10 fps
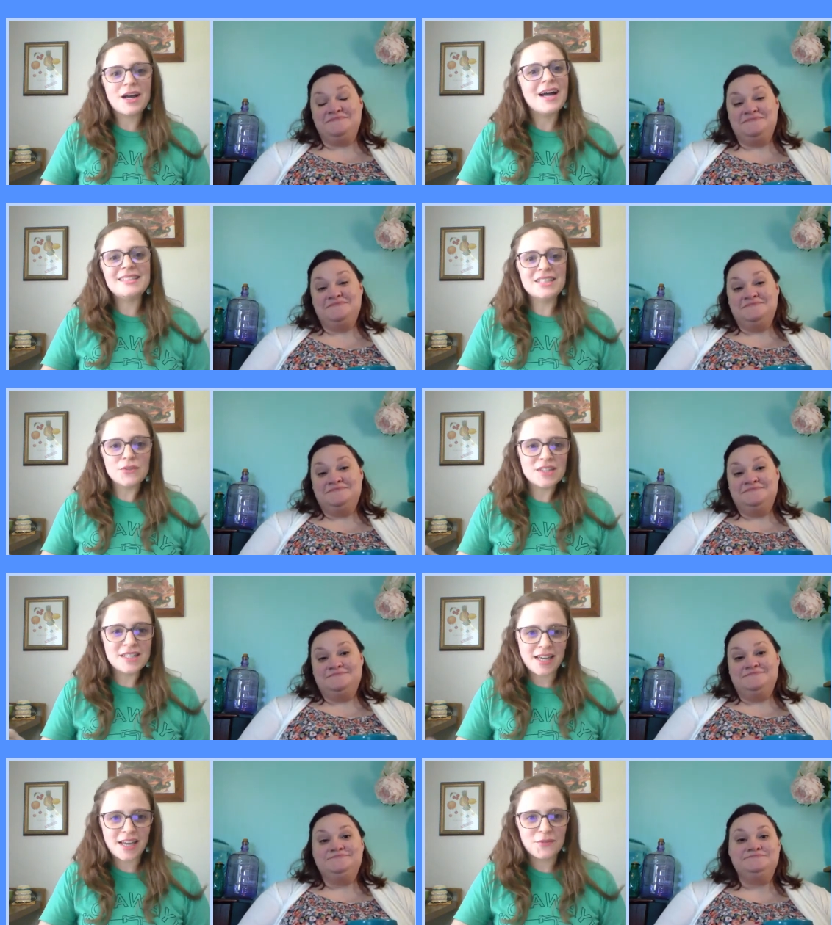Speaker 1: a deal of the
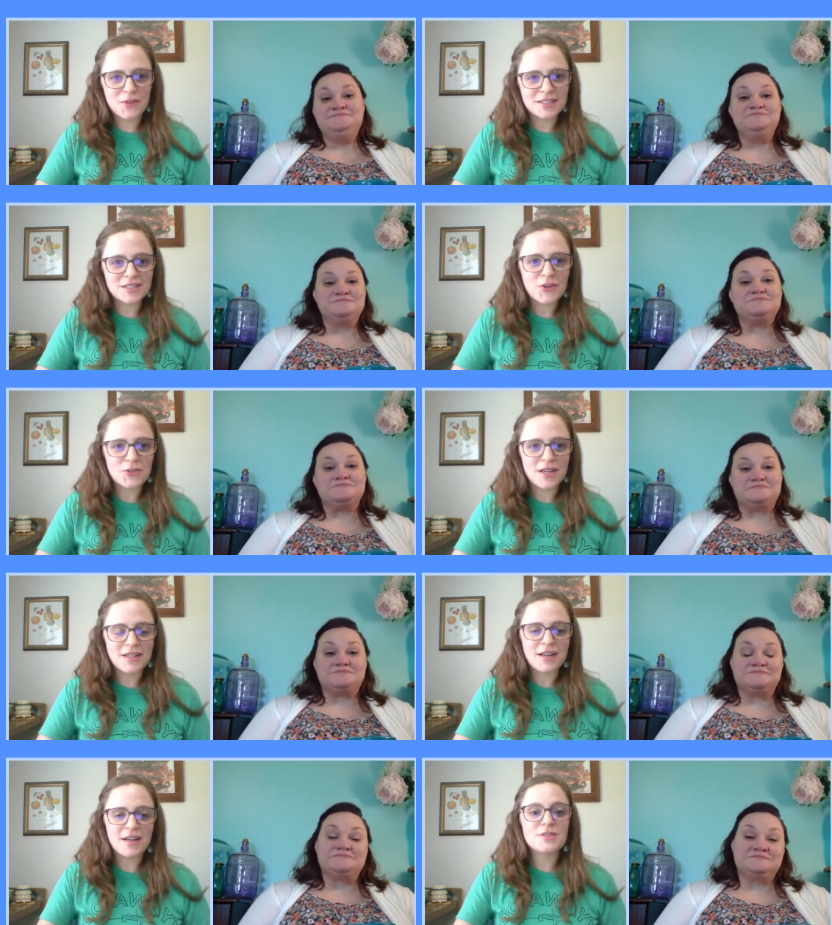day for like a dollar mm-hmm. ninety
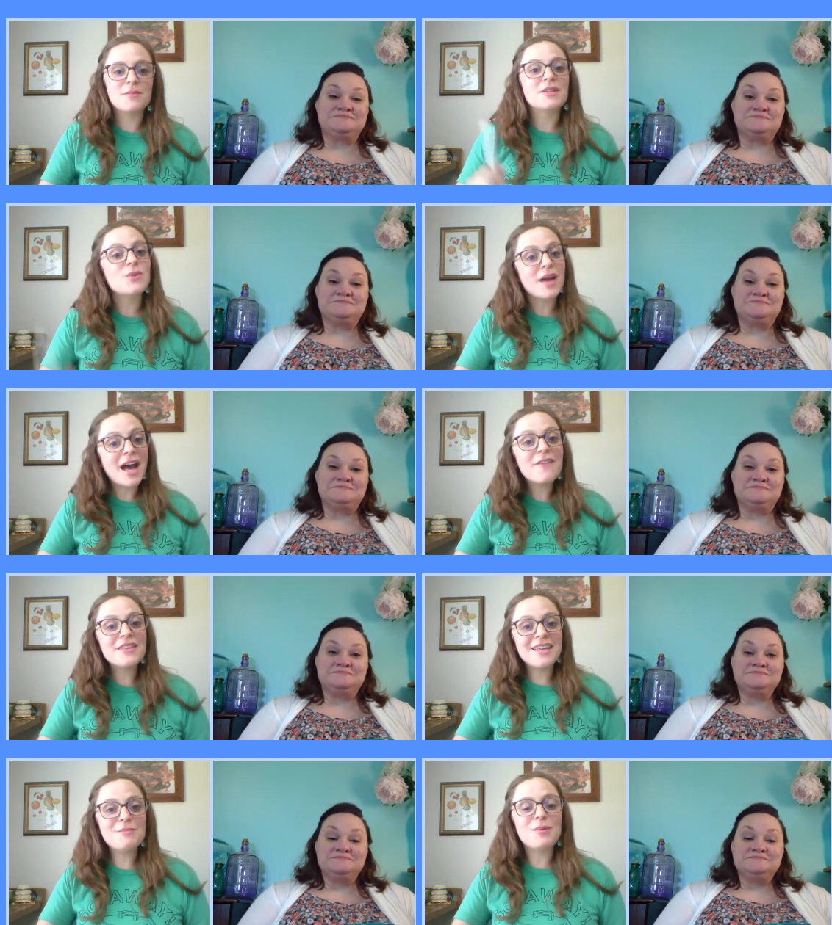nine or something. So I have
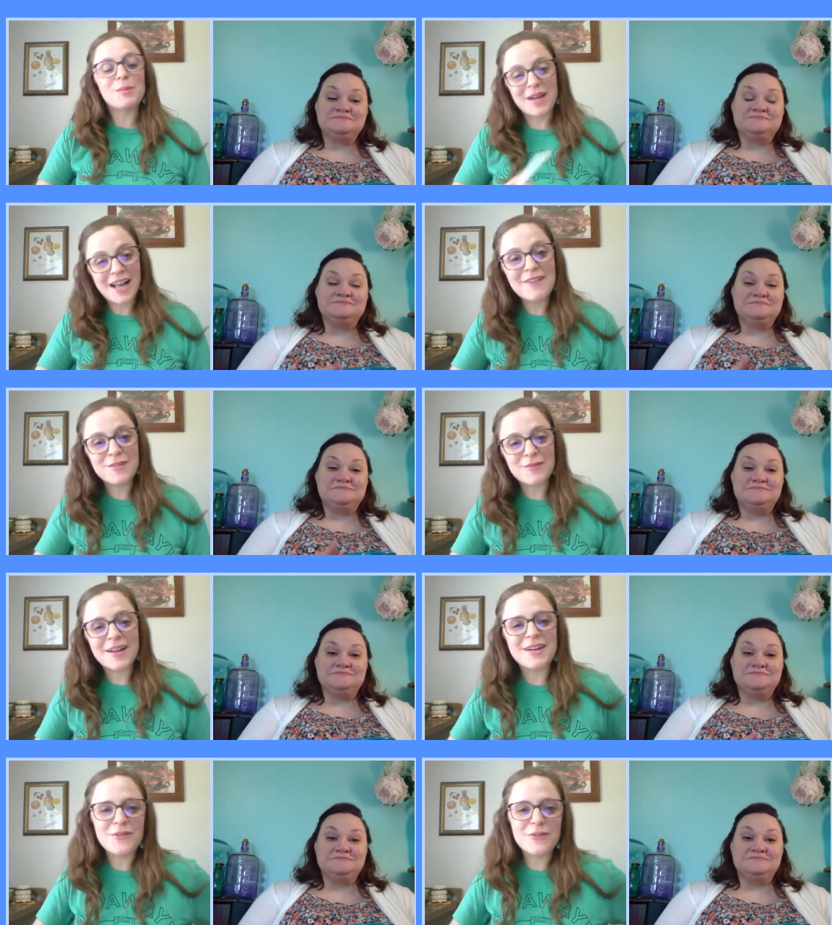the ebook, but I haven't read
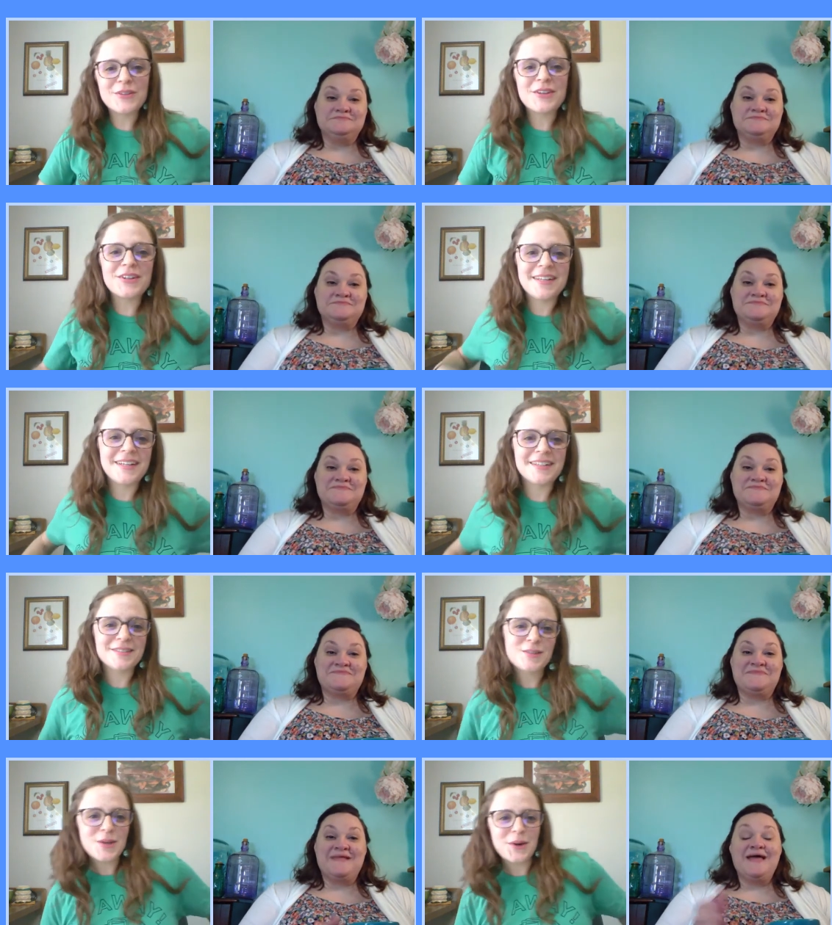it. Of Only Good
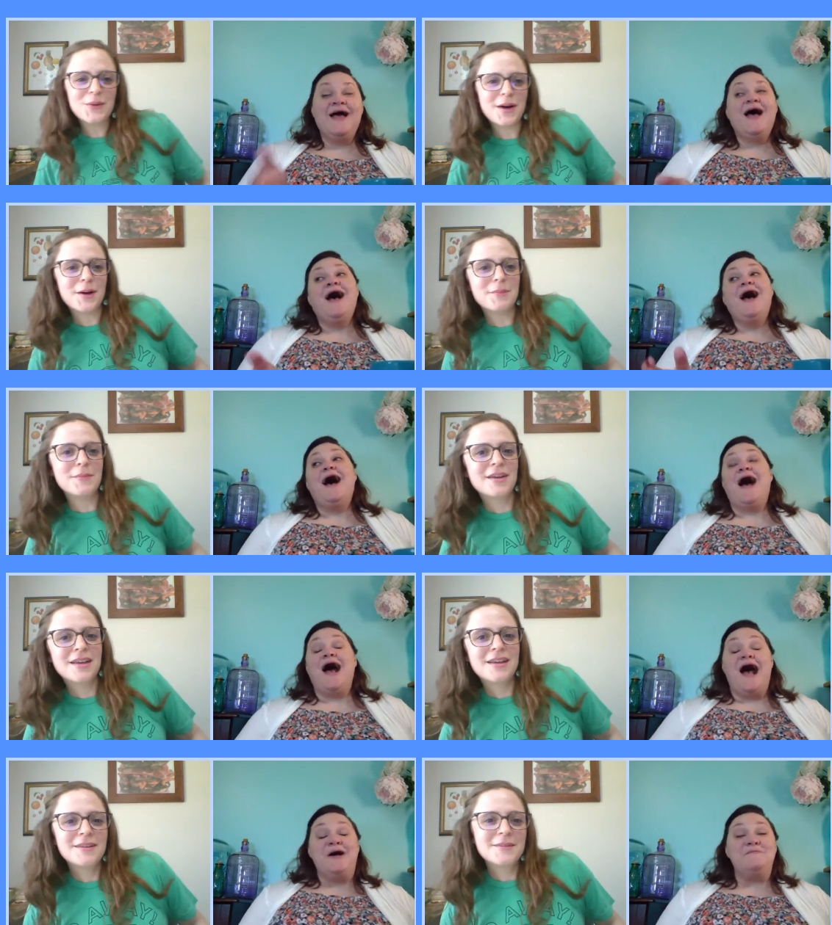Indians. So um,
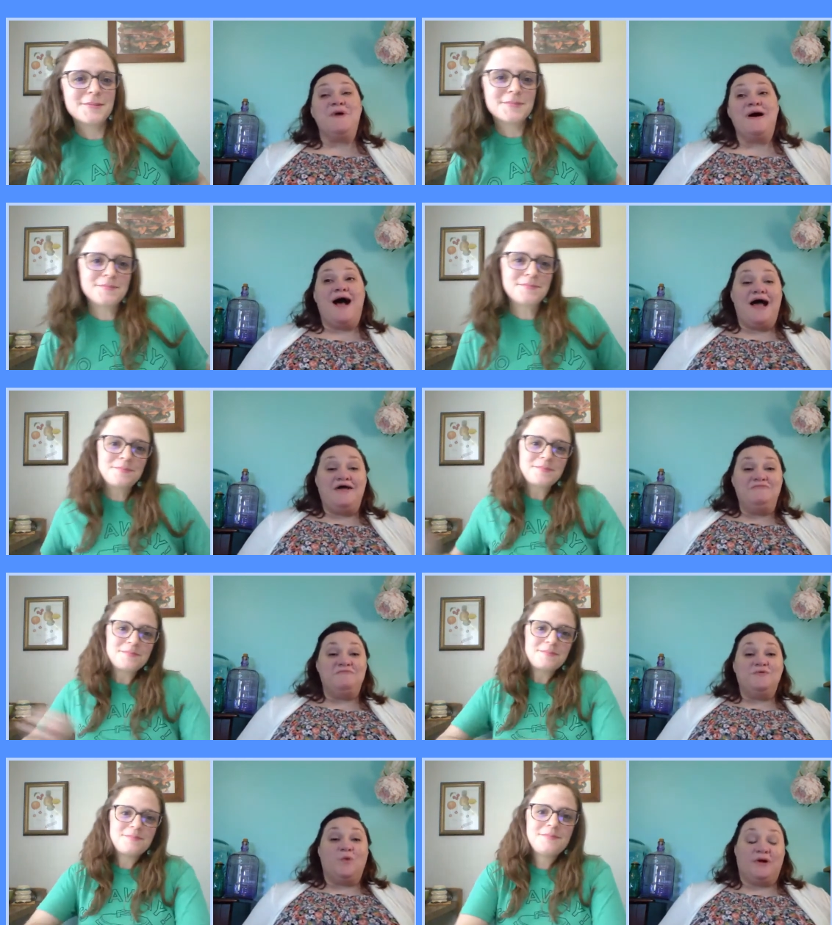
Speaker 2: um, I've
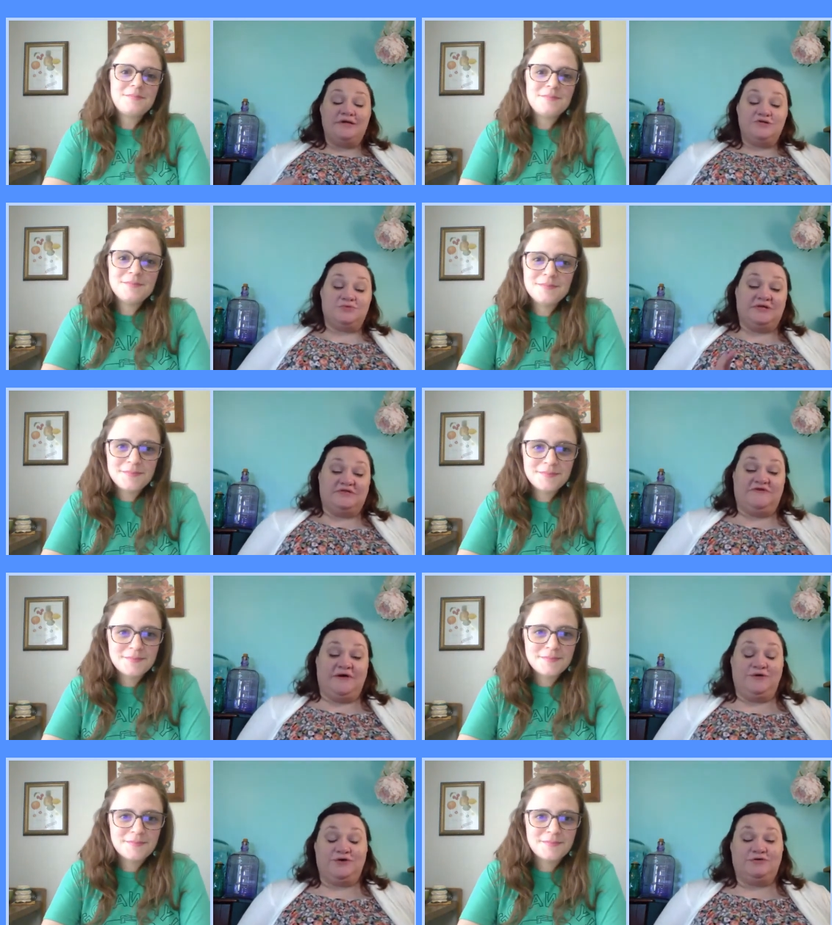been wanting to read the
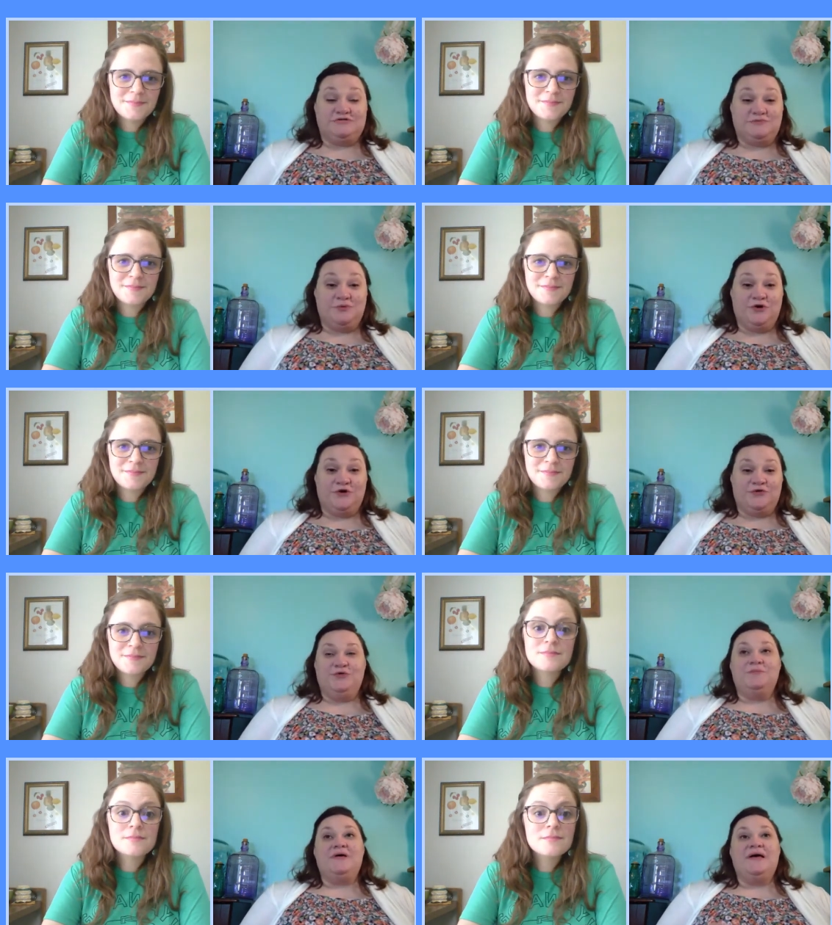Final Girl Support Group,
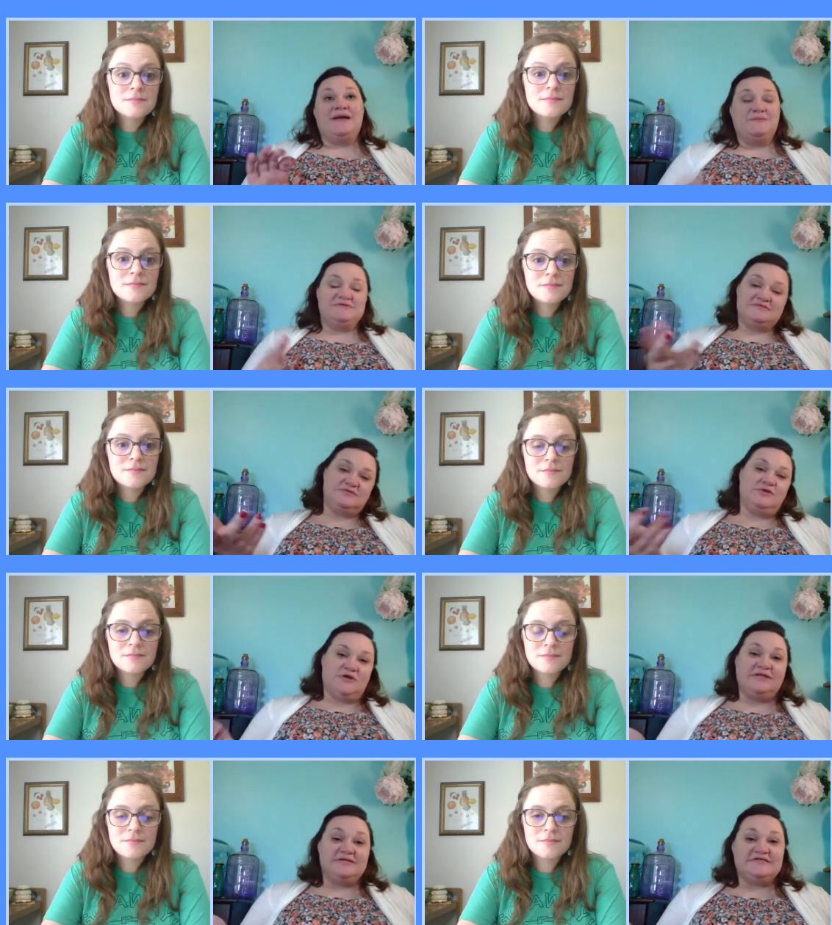and I was
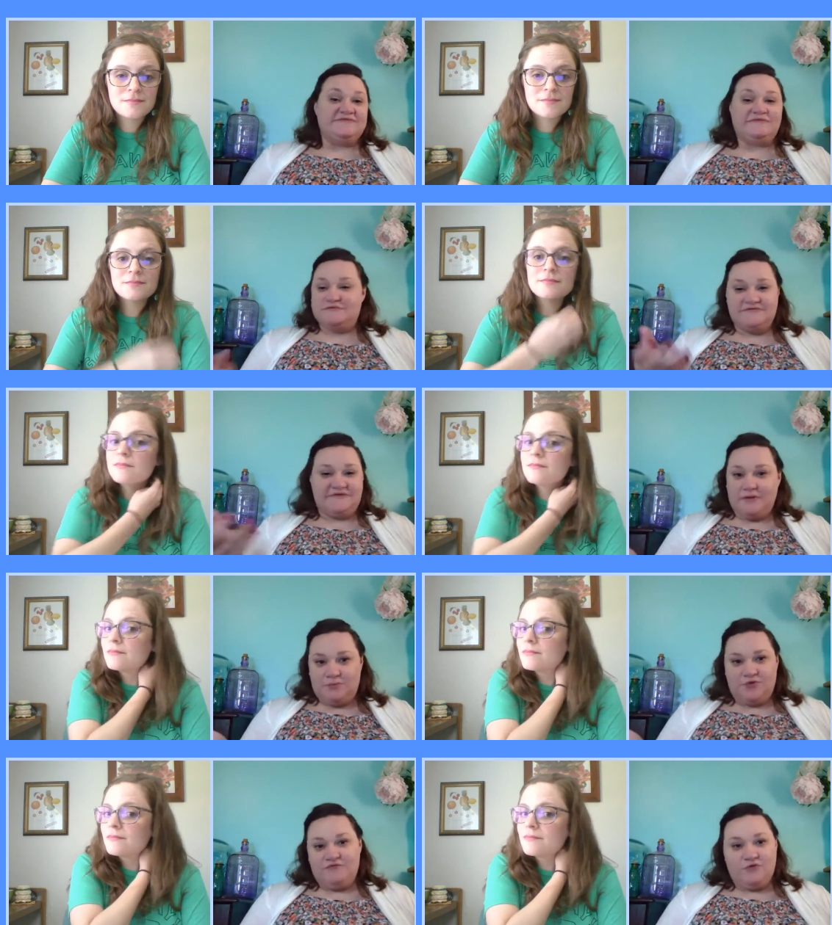looking to see if it was available.
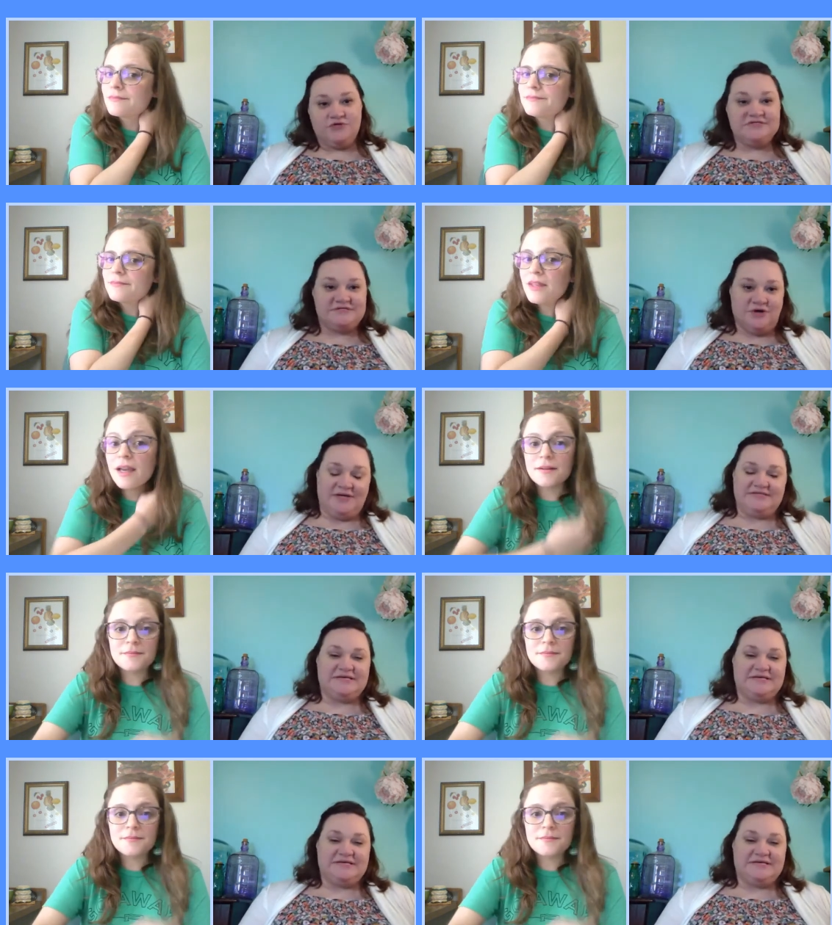And of course, it's not. Yeah. It's